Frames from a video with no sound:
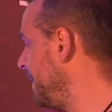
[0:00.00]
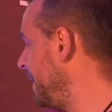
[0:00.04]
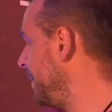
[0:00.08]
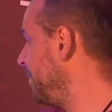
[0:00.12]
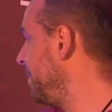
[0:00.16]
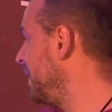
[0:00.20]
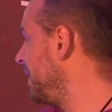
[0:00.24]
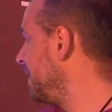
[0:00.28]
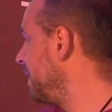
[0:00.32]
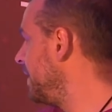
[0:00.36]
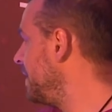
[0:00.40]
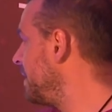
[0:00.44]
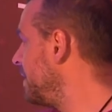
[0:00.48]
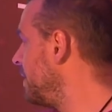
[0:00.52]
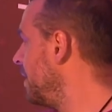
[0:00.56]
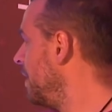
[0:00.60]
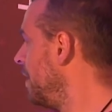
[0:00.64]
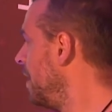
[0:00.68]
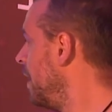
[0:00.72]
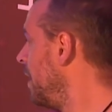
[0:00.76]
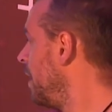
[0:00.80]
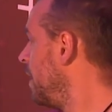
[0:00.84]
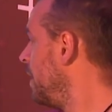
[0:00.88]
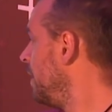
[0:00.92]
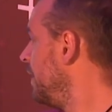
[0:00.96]
bit is,
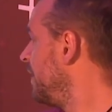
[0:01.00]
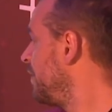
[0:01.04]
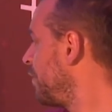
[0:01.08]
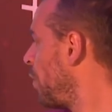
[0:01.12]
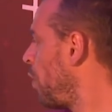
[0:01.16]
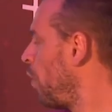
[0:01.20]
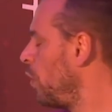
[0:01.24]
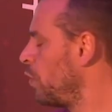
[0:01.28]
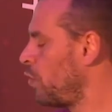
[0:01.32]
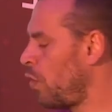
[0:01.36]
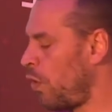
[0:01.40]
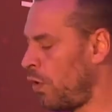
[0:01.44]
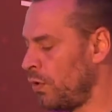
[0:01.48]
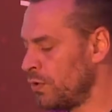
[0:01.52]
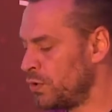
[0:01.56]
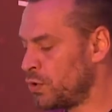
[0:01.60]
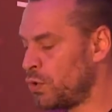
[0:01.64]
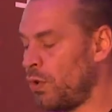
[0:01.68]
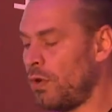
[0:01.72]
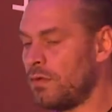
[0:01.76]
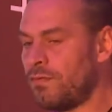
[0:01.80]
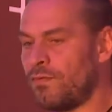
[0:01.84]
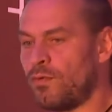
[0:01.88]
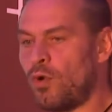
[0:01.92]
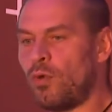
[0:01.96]
it's all
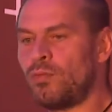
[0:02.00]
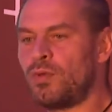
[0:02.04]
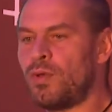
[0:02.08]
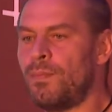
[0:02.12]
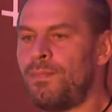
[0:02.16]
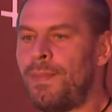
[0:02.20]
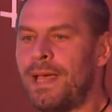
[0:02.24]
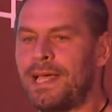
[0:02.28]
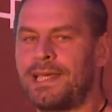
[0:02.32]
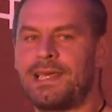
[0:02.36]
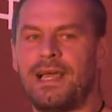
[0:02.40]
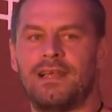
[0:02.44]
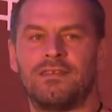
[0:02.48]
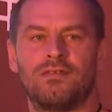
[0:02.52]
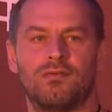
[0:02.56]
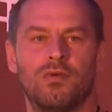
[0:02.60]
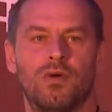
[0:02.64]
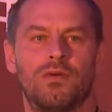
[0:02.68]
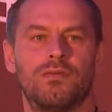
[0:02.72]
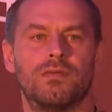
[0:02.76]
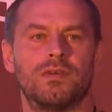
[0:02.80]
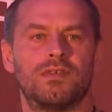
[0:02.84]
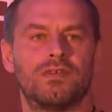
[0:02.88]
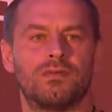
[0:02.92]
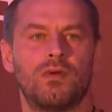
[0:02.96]
controlled from the backend
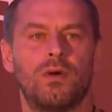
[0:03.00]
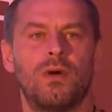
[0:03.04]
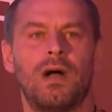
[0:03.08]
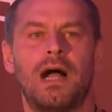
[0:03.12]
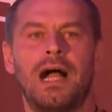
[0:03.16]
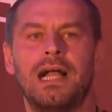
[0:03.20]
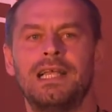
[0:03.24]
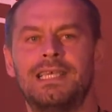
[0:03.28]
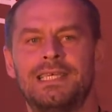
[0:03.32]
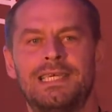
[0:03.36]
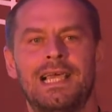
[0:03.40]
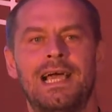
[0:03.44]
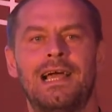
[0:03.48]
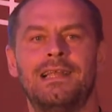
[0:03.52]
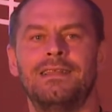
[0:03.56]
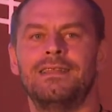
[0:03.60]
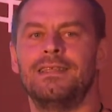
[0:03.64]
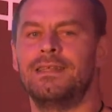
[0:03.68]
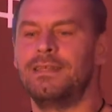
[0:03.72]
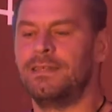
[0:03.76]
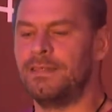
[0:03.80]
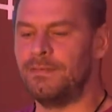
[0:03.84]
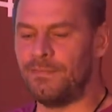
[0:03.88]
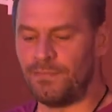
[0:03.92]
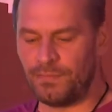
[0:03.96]
servers. So
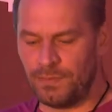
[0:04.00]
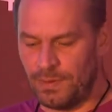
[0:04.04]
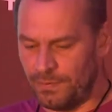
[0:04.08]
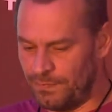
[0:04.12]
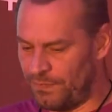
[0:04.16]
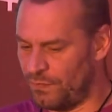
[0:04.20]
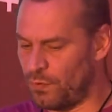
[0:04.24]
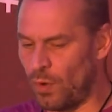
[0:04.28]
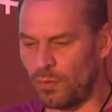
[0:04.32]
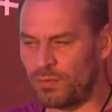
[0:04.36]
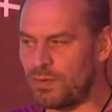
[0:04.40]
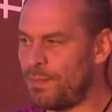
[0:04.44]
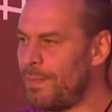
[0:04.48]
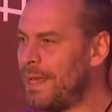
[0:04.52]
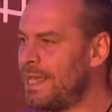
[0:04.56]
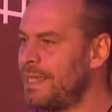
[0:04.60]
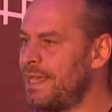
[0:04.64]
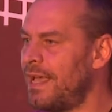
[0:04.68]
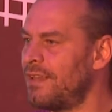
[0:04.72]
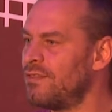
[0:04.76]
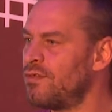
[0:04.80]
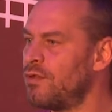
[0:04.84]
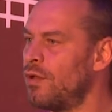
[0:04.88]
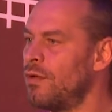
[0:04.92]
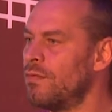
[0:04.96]
from the
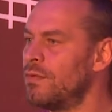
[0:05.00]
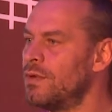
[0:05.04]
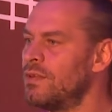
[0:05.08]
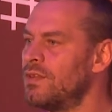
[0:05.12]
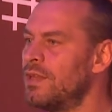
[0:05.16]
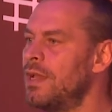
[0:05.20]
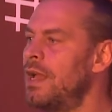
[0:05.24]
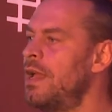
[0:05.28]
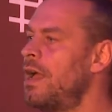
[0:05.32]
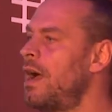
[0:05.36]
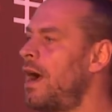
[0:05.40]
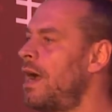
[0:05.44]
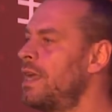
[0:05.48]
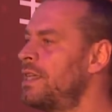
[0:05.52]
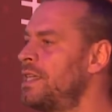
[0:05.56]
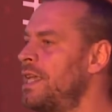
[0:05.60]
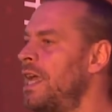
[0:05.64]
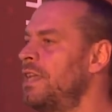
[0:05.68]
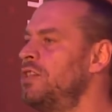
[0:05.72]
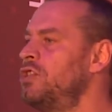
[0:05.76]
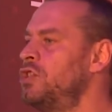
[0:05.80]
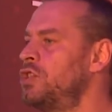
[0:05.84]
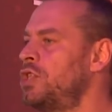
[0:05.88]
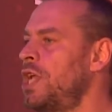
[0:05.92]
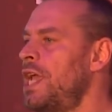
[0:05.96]
backend servers, I
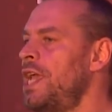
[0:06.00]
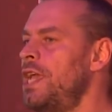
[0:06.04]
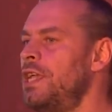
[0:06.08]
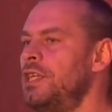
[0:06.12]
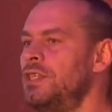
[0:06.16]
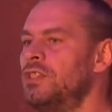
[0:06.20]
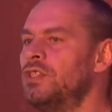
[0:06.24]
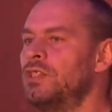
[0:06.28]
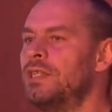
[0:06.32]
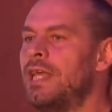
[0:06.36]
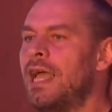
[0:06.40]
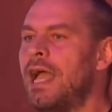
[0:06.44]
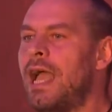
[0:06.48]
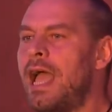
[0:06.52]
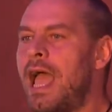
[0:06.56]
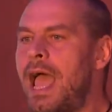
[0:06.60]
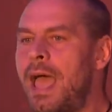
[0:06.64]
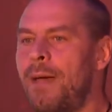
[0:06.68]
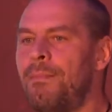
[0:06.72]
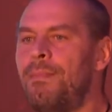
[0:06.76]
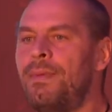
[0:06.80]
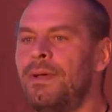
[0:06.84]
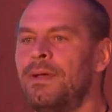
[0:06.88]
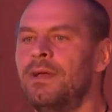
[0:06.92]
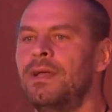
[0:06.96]
can change the
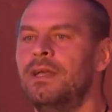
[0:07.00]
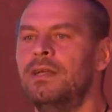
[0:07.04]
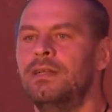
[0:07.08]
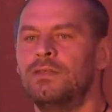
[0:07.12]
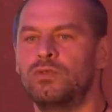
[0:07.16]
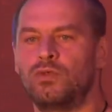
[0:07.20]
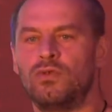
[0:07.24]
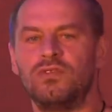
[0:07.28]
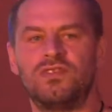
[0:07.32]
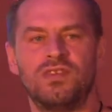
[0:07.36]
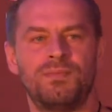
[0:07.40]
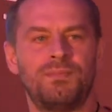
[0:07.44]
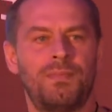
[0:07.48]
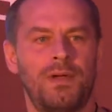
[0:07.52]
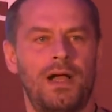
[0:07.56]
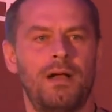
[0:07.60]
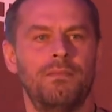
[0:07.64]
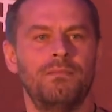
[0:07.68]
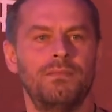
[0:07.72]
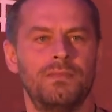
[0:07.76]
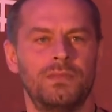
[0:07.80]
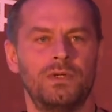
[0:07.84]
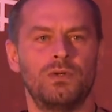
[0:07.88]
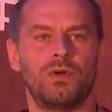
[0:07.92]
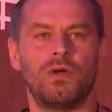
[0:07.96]
app to
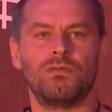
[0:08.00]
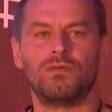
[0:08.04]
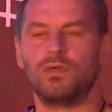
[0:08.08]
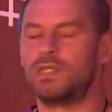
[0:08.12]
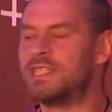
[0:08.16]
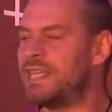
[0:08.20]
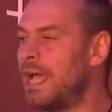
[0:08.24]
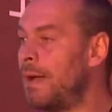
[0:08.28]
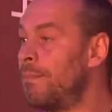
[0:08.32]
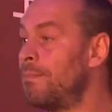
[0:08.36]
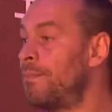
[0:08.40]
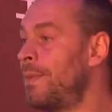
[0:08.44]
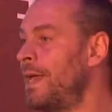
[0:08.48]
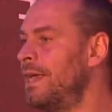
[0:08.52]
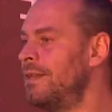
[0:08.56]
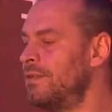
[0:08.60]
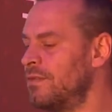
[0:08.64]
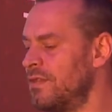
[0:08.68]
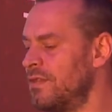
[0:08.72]
spam, the campaign to